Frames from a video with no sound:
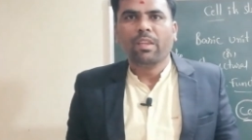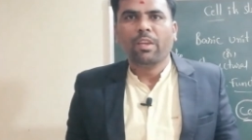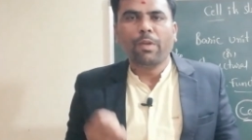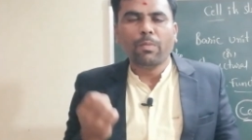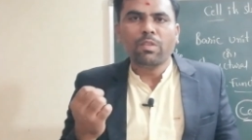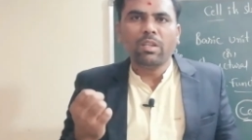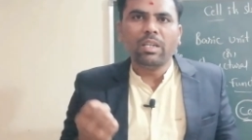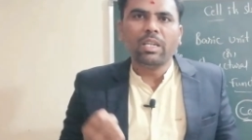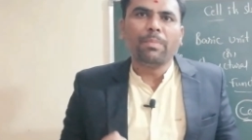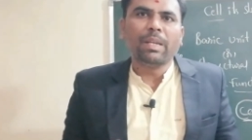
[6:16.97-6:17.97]
If you observe
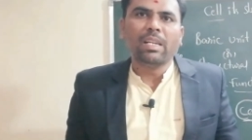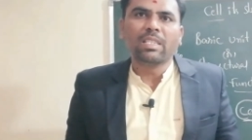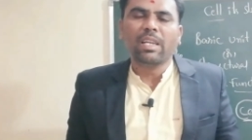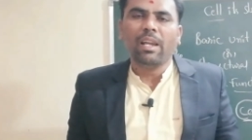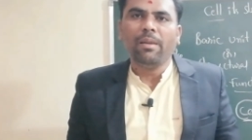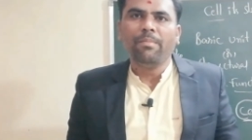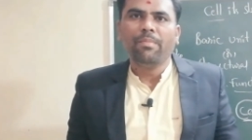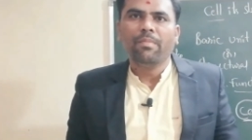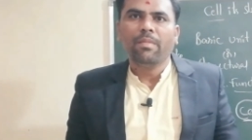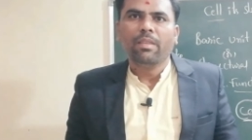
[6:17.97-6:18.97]
the typical
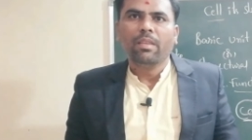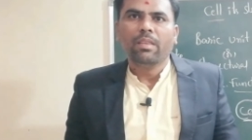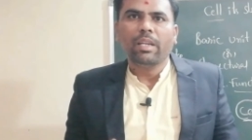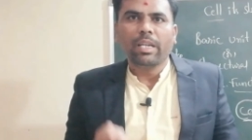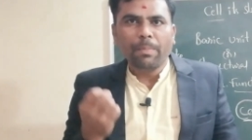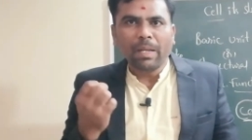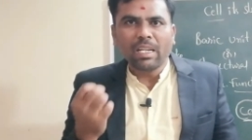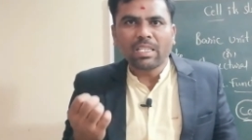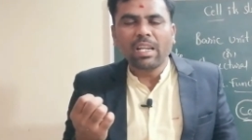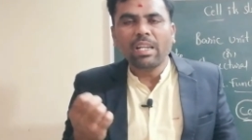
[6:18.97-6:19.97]

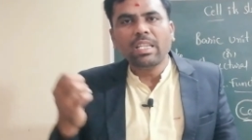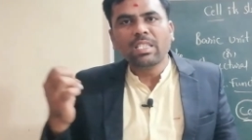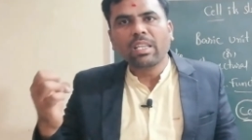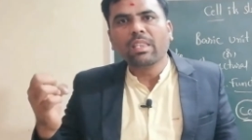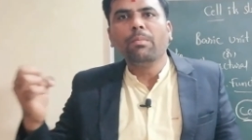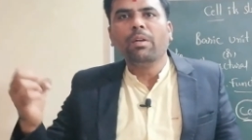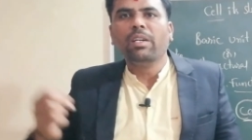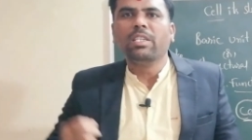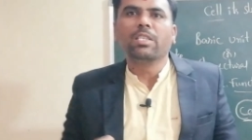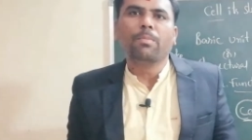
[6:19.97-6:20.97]
cell is nothing
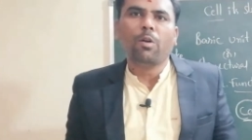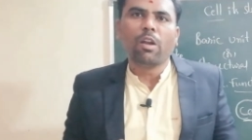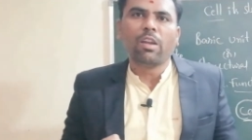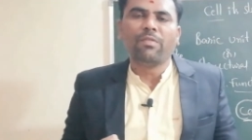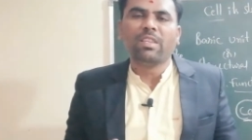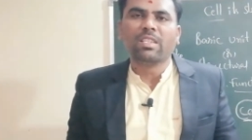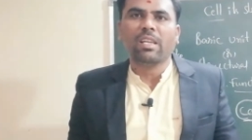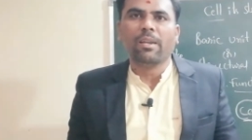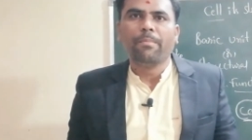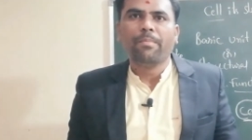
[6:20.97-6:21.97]
but it is a model of the
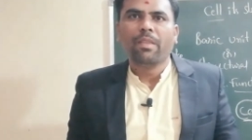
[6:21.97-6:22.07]
cell.